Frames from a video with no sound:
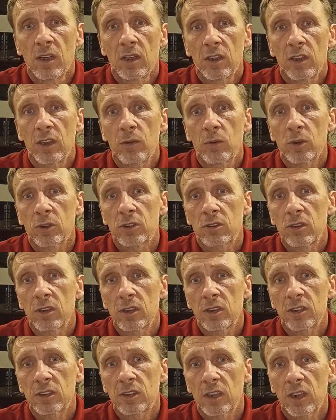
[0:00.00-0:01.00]
He was
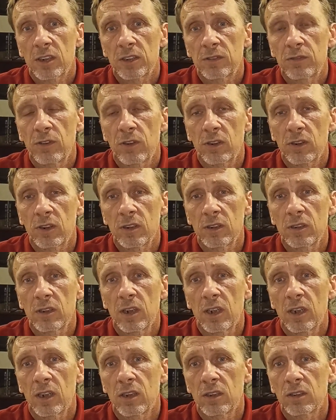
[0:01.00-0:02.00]
criticized for it
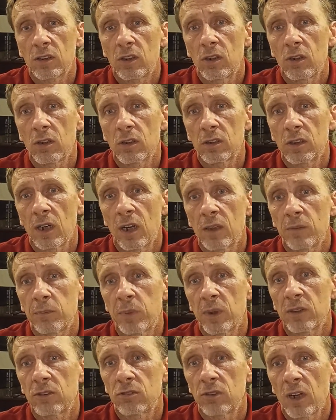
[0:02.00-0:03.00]
and called
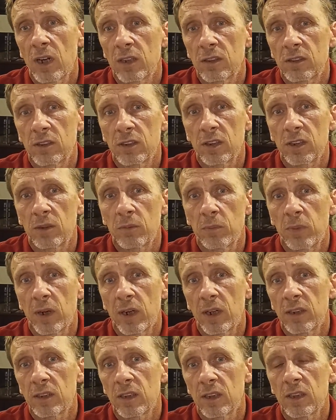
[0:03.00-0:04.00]
unpatriotic
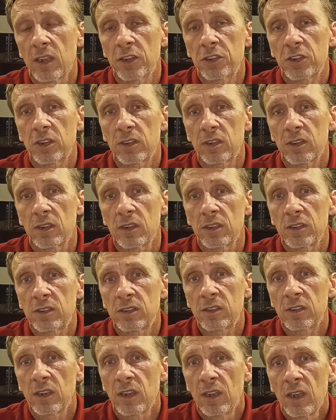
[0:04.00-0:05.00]
by the
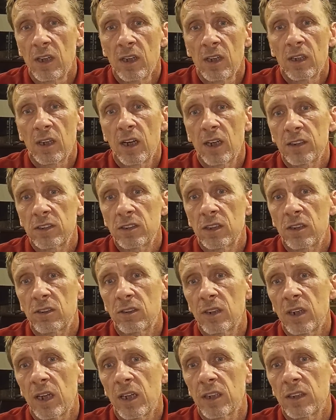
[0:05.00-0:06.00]
nationalists. Hesse
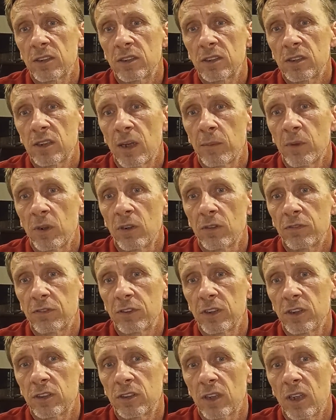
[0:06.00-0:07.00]
relays some of
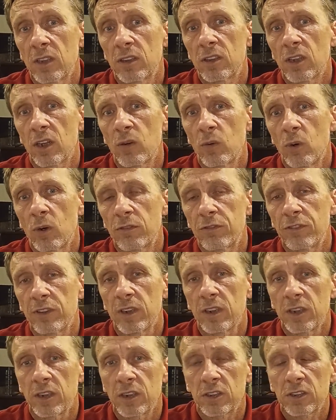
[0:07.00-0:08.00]
his anti war
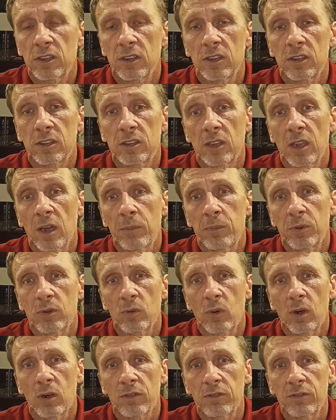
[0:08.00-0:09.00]
feelings in
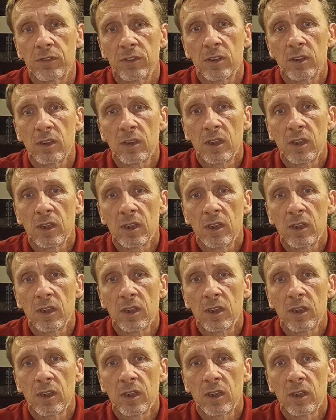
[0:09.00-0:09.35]
Steppenwolf.